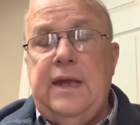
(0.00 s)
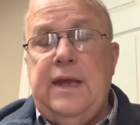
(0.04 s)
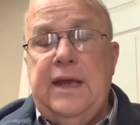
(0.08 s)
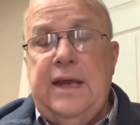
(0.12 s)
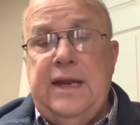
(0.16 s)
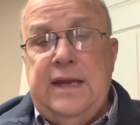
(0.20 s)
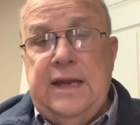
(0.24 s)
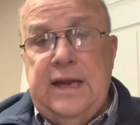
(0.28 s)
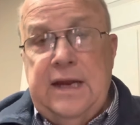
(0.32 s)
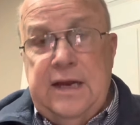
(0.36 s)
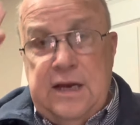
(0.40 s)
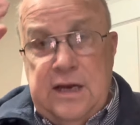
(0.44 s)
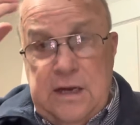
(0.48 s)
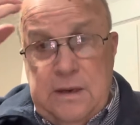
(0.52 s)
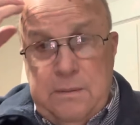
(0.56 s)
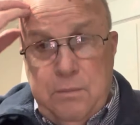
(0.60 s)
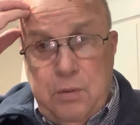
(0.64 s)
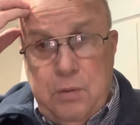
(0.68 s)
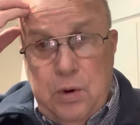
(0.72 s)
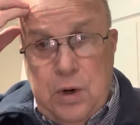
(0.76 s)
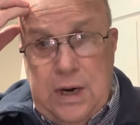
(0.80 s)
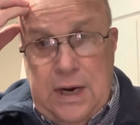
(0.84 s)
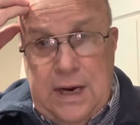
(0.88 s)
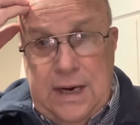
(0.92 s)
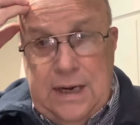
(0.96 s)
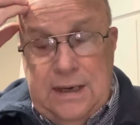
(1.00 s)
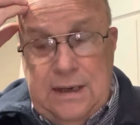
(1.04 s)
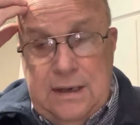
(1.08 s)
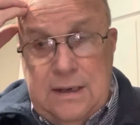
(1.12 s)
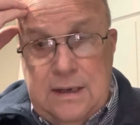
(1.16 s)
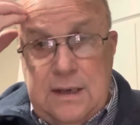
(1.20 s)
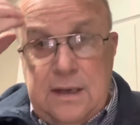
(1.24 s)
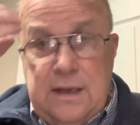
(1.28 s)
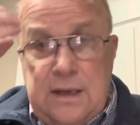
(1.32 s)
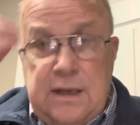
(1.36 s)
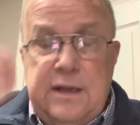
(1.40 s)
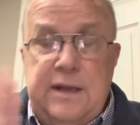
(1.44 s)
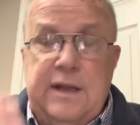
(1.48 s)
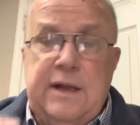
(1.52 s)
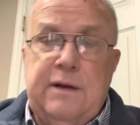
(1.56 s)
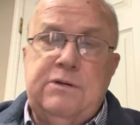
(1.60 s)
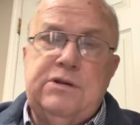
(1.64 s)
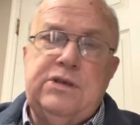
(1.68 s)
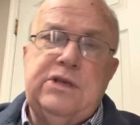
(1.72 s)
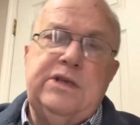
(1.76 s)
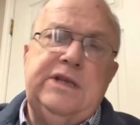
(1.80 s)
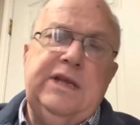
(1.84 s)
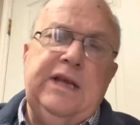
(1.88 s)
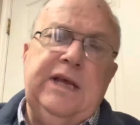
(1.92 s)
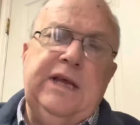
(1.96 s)
He needed a brain. There
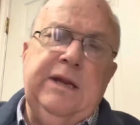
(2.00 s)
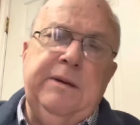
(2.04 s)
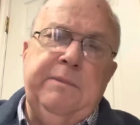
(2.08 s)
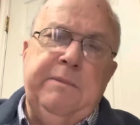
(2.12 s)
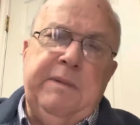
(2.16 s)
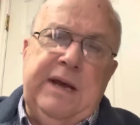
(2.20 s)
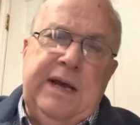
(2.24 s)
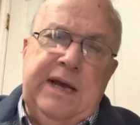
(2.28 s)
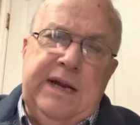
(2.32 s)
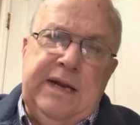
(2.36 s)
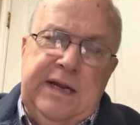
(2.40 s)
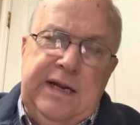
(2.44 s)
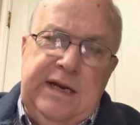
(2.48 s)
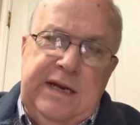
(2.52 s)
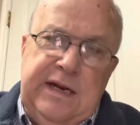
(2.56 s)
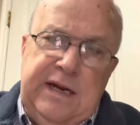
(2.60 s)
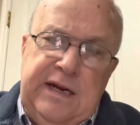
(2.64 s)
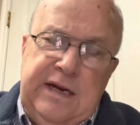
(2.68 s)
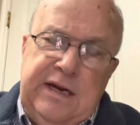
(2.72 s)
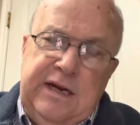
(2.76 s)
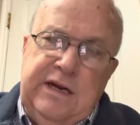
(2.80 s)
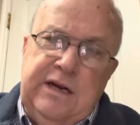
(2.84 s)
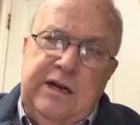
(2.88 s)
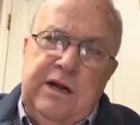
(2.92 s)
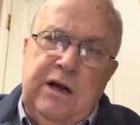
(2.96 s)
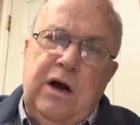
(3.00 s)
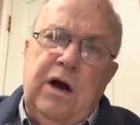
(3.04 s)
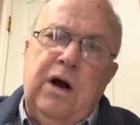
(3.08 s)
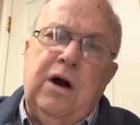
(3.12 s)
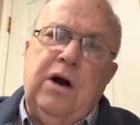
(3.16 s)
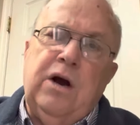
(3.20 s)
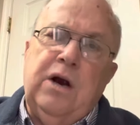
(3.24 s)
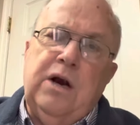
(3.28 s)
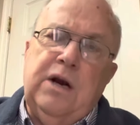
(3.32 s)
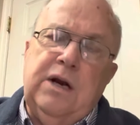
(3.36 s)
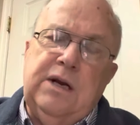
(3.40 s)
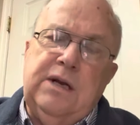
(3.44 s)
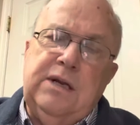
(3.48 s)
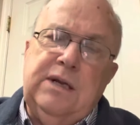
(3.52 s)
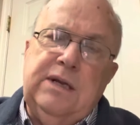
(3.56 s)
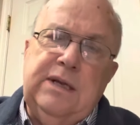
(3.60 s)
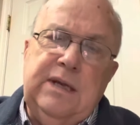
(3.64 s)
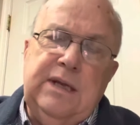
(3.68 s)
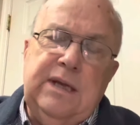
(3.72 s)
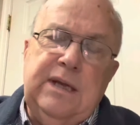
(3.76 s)
was a tin man. He needed the heart.